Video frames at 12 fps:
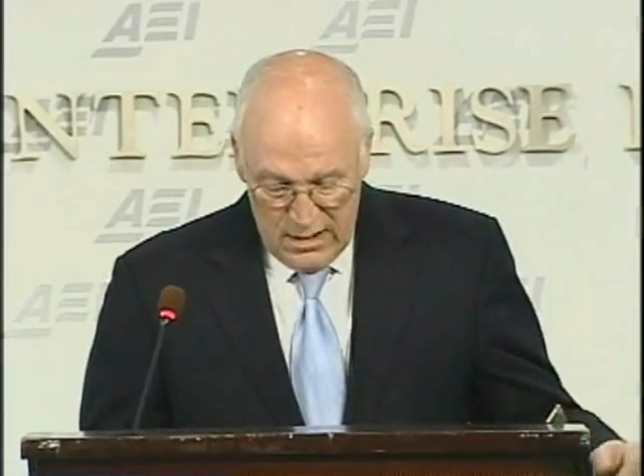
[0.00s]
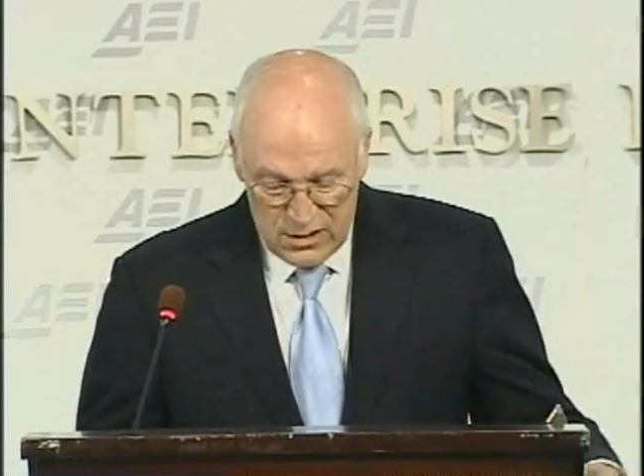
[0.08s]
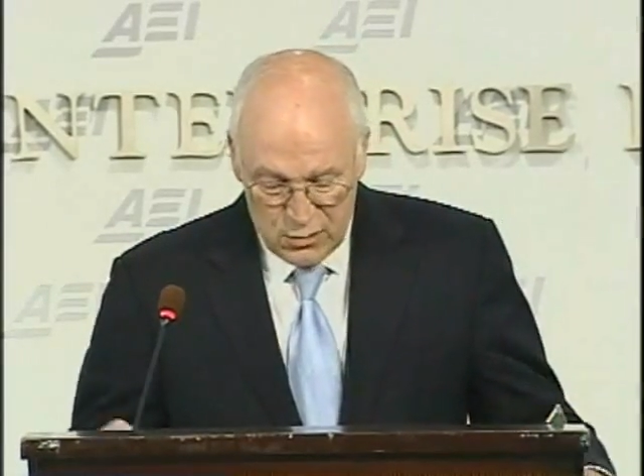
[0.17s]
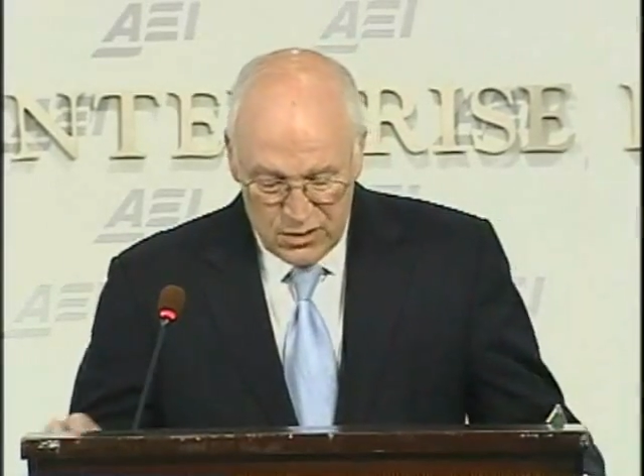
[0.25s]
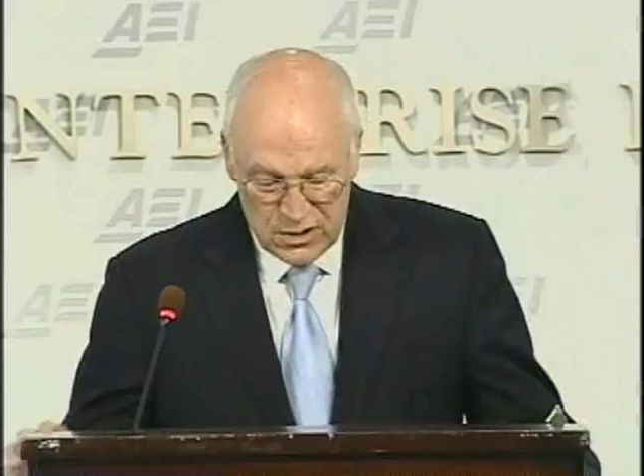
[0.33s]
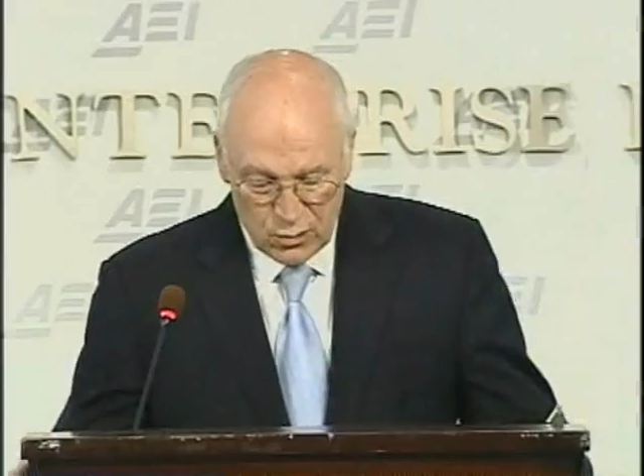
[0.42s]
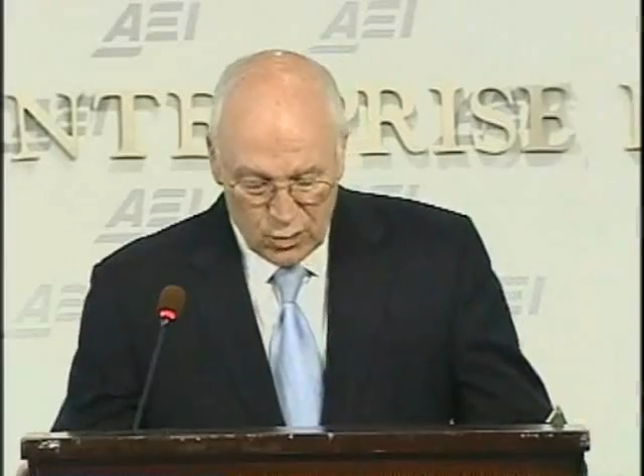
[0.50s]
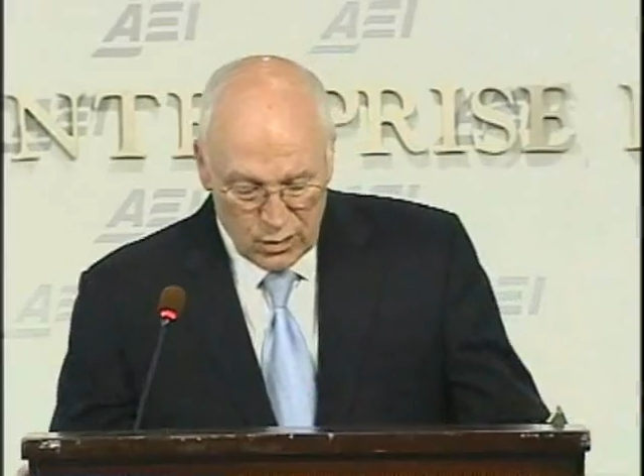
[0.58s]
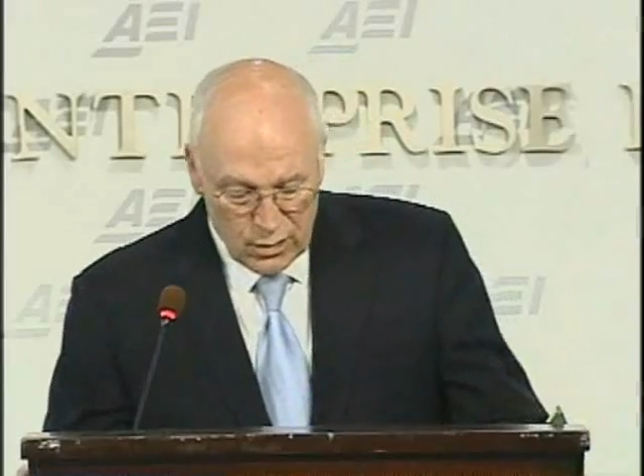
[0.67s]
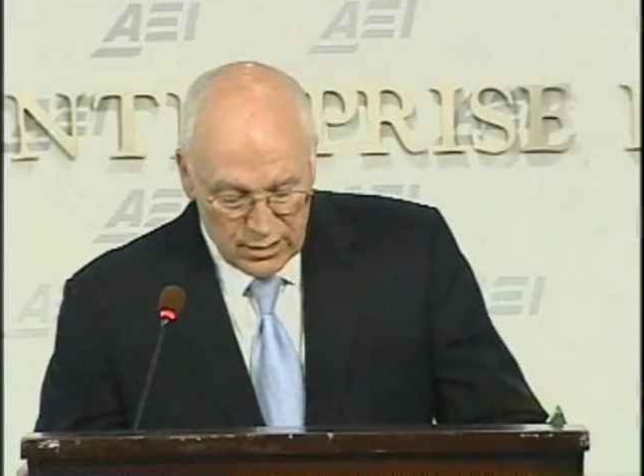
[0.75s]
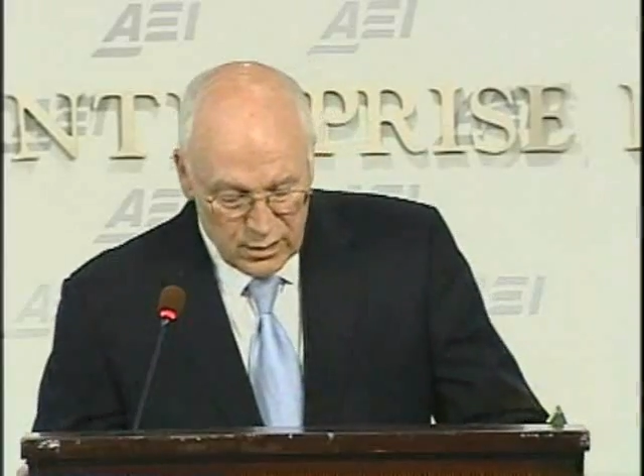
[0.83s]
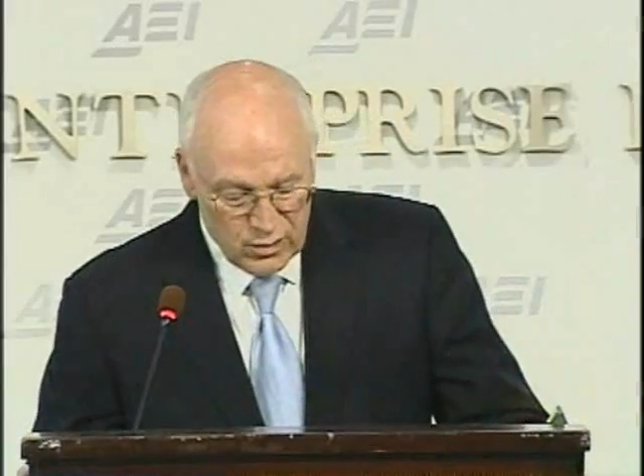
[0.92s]
This was the
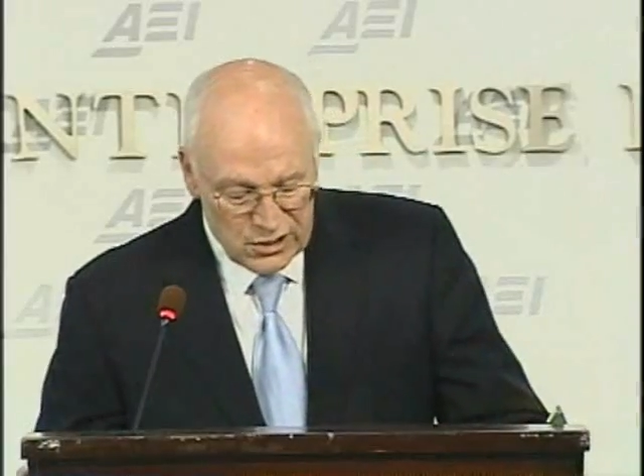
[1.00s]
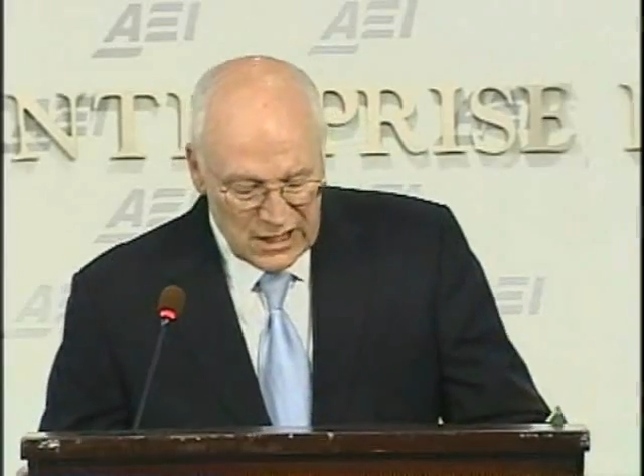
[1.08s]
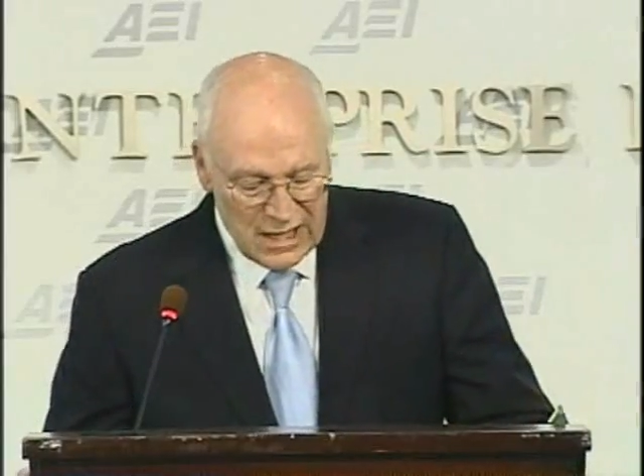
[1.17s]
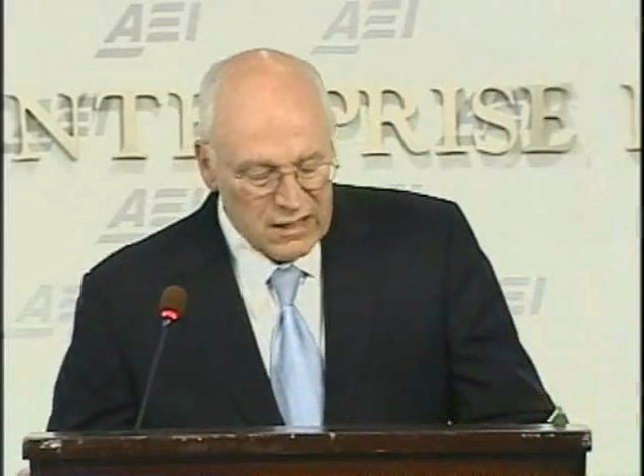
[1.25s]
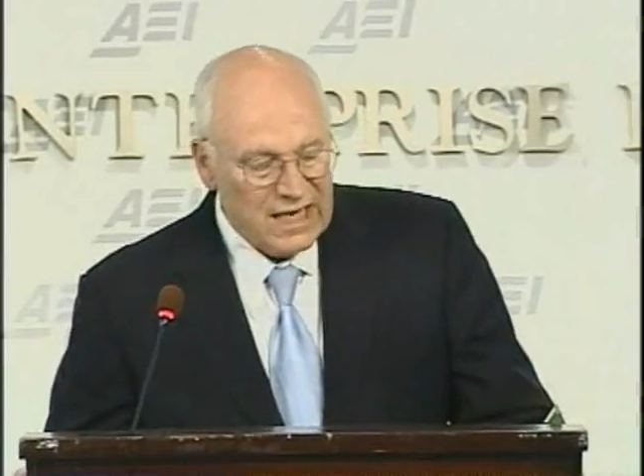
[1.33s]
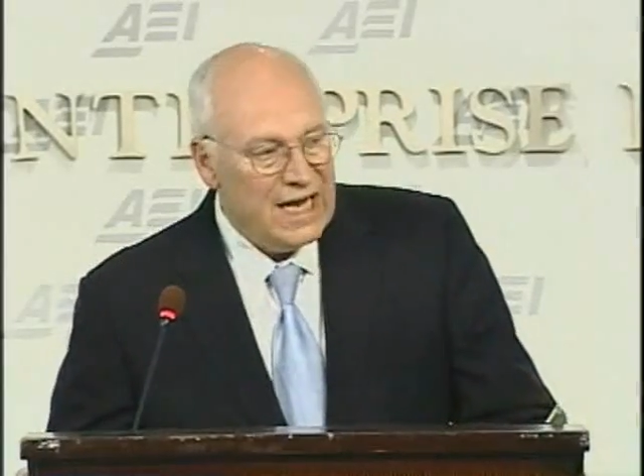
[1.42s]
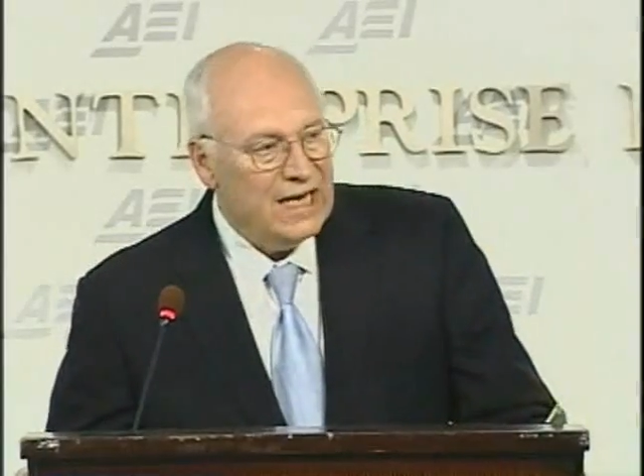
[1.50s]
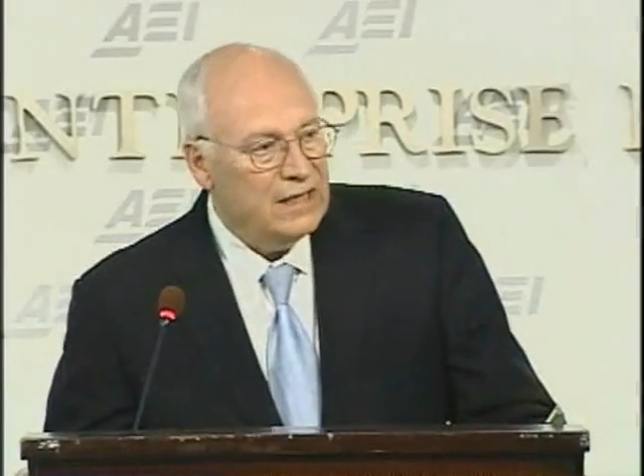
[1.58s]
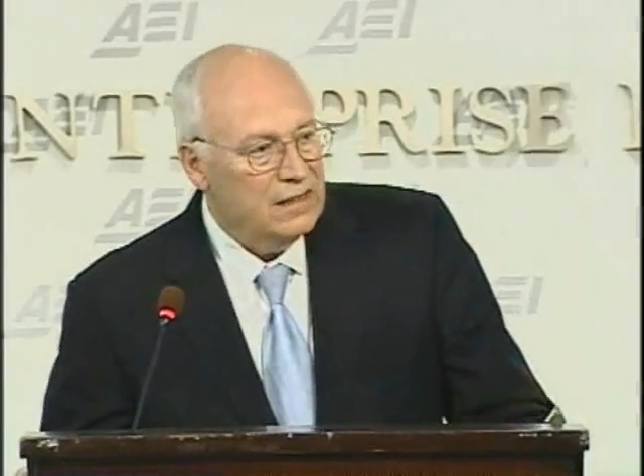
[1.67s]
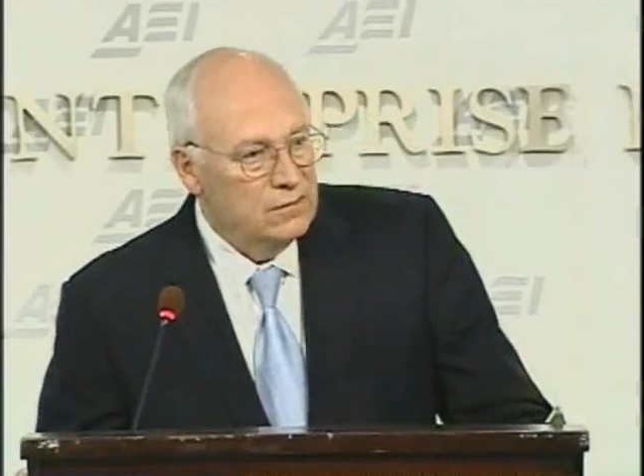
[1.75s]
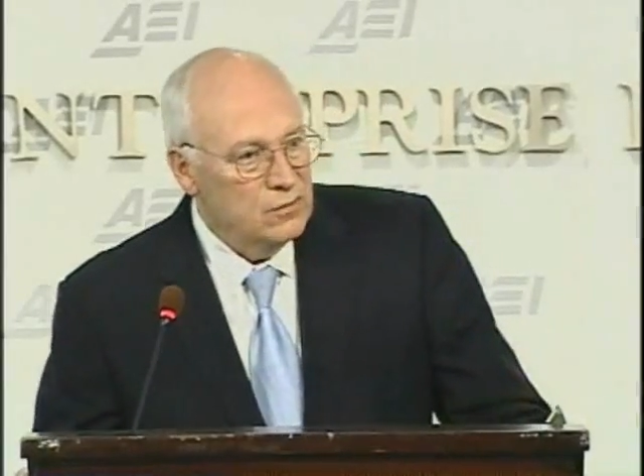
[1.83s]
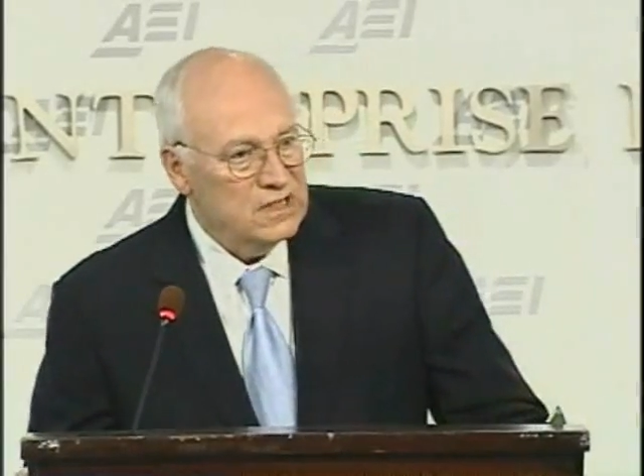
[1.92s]
world in which Al Qaeda